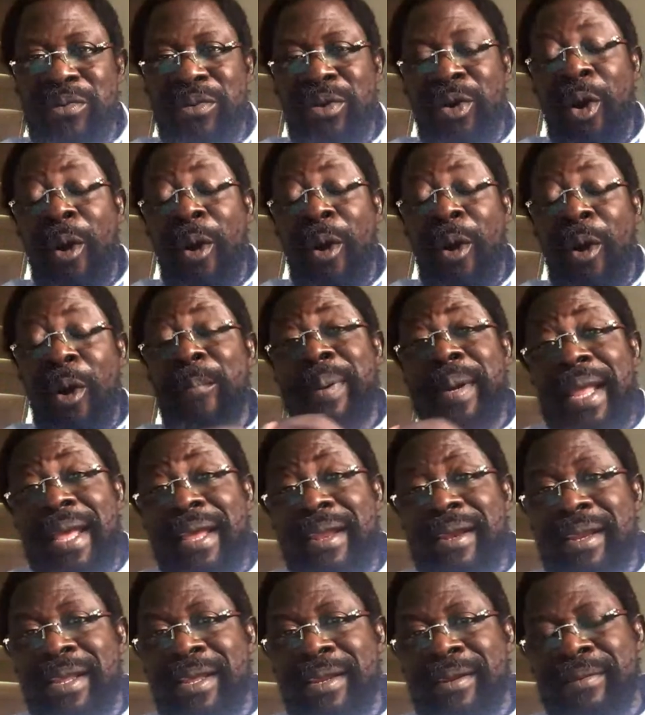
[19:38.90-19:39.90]

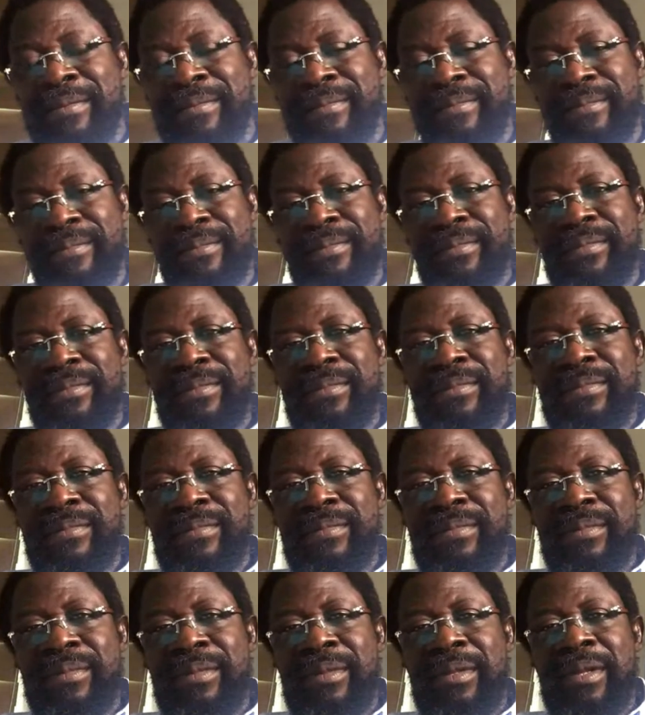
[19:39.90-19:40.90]
complaining
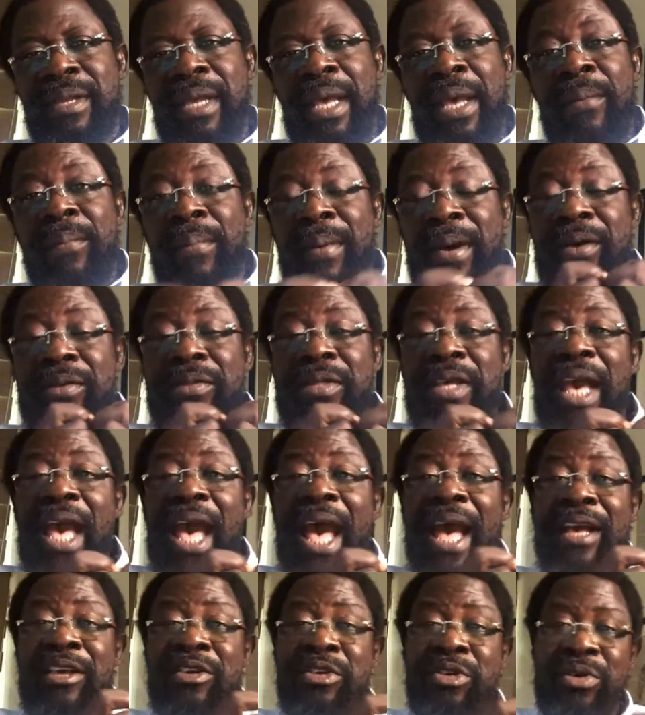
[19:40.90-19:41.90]
about the
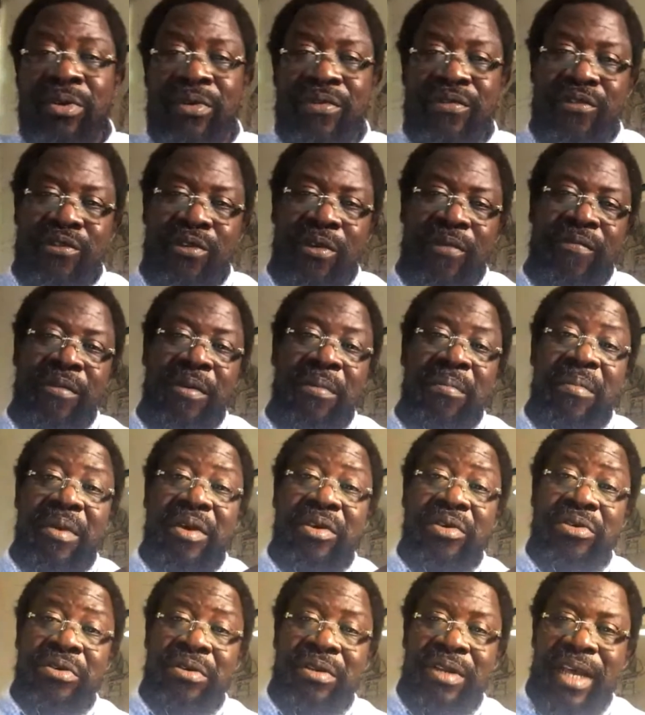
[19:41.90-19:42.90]
actions of the
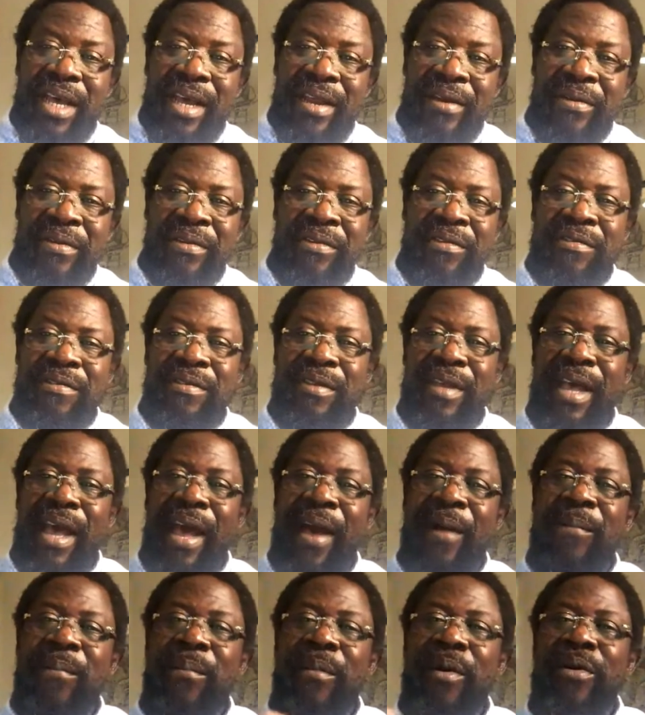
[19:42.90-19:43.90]
missionaries
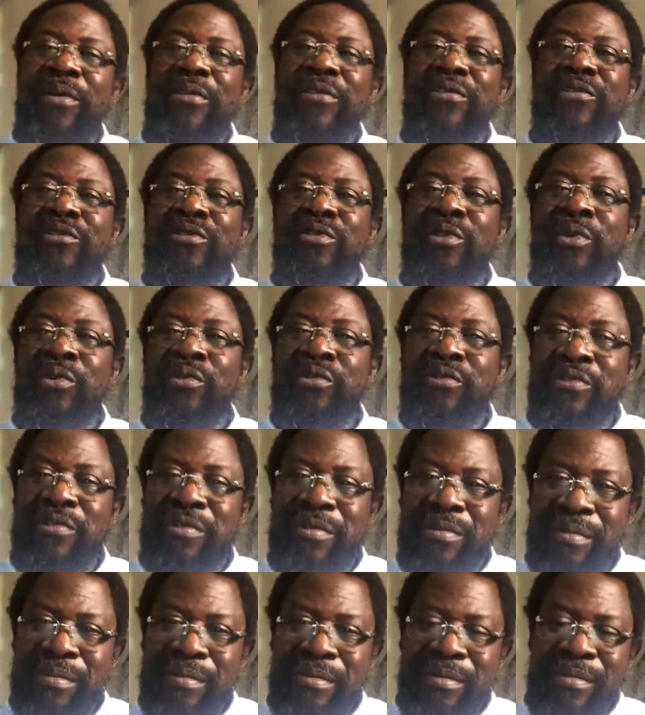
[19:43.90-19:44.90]
amongst
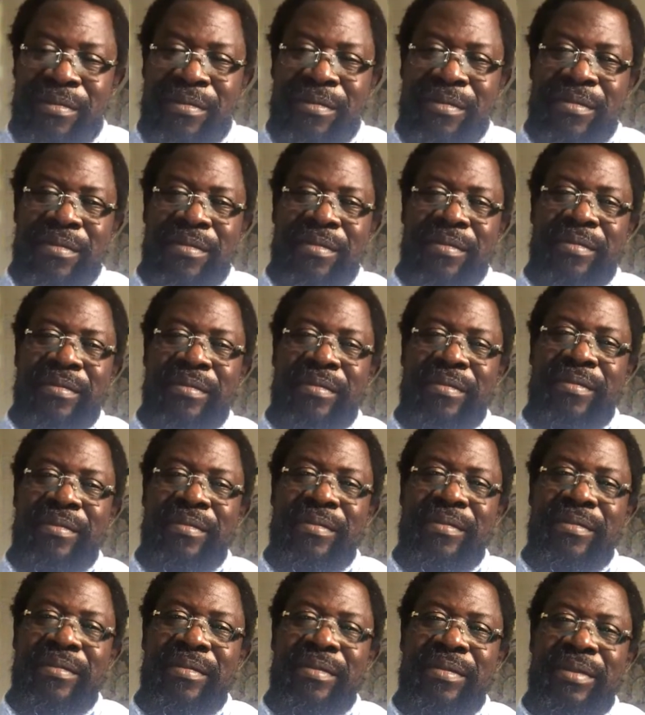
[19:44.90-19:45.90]
those
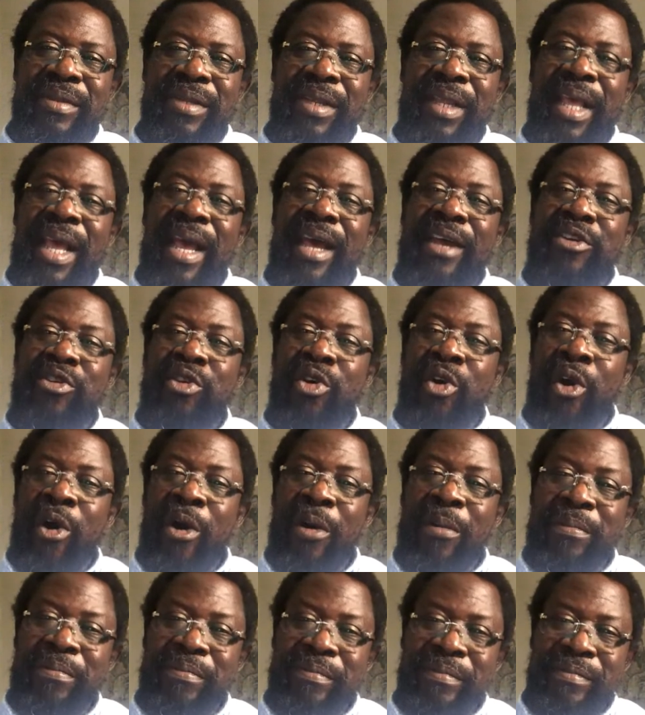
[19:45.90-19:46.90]
they had
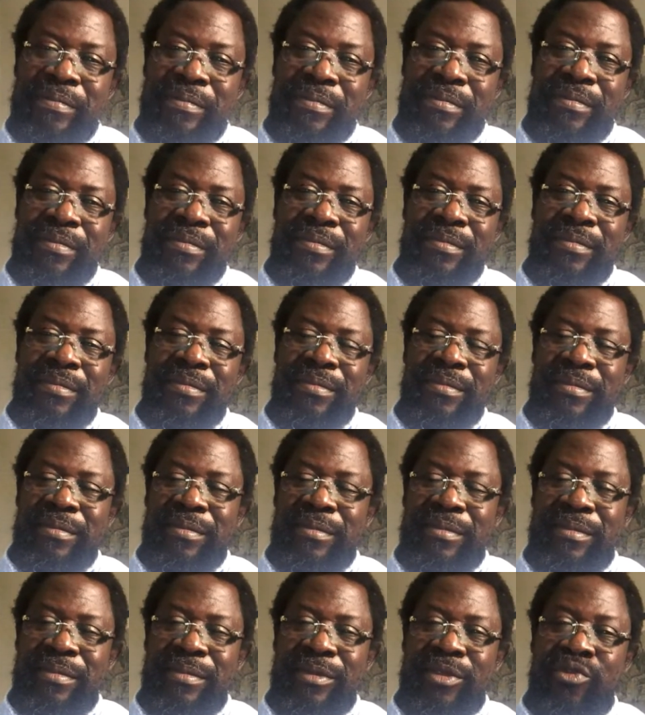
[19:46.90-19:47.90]
come
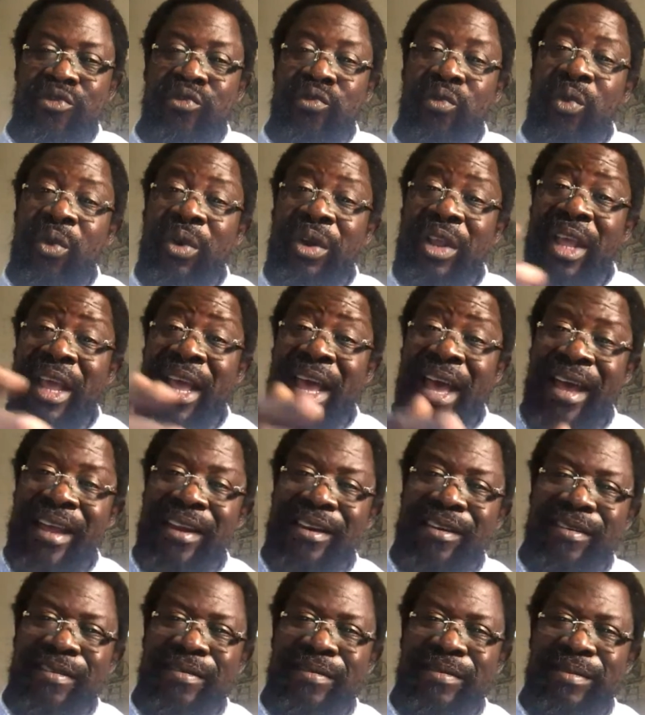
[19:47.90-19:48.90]
to
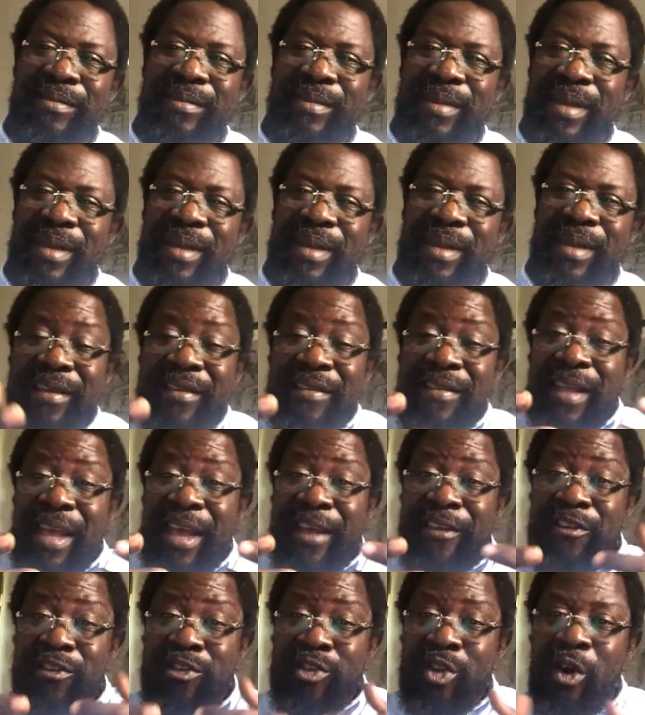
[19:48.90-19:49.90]
regard as
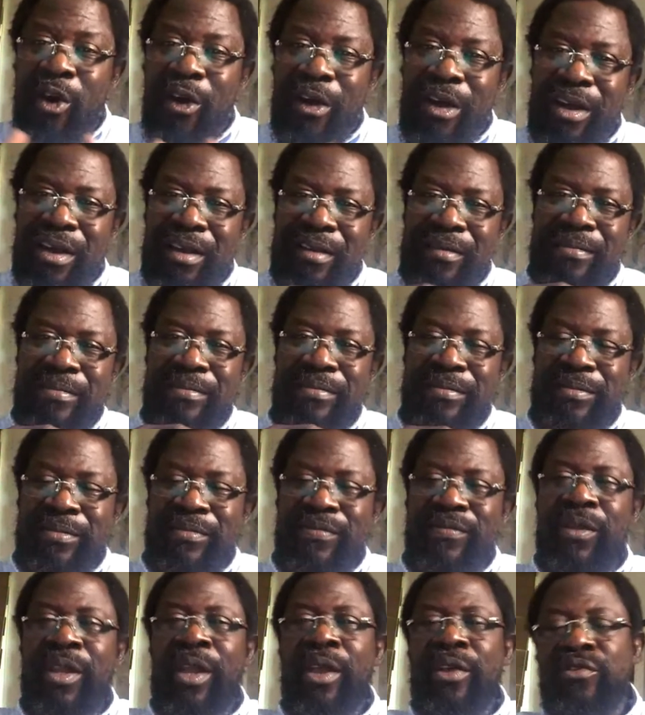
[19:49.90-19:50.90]
their stock.
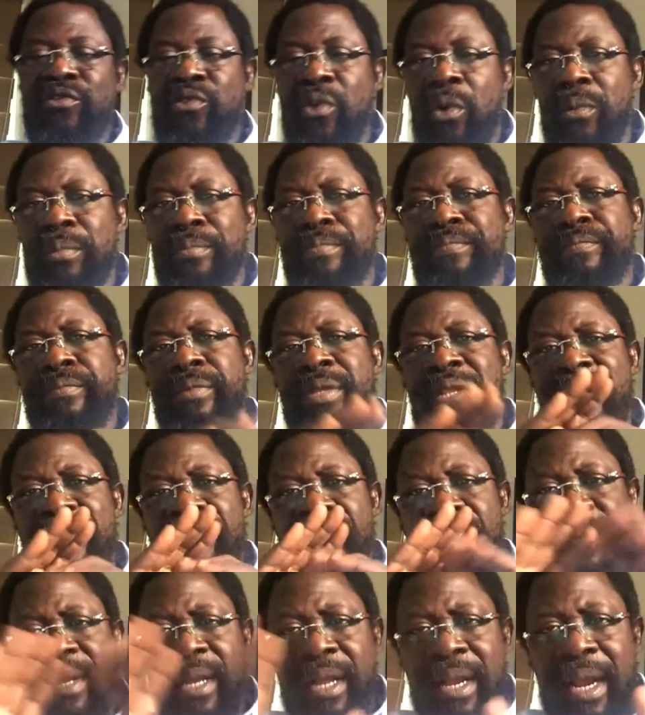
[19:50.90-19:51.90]
So
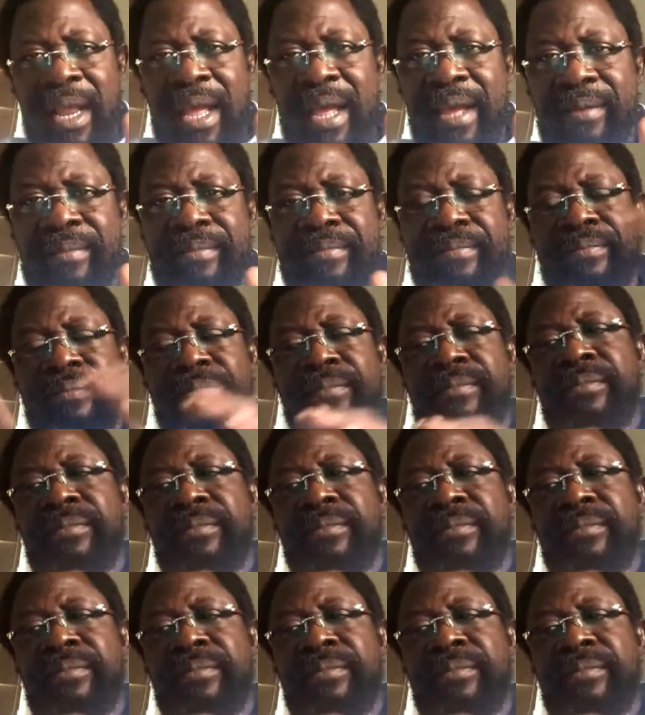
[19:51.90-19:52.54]
let's be clear.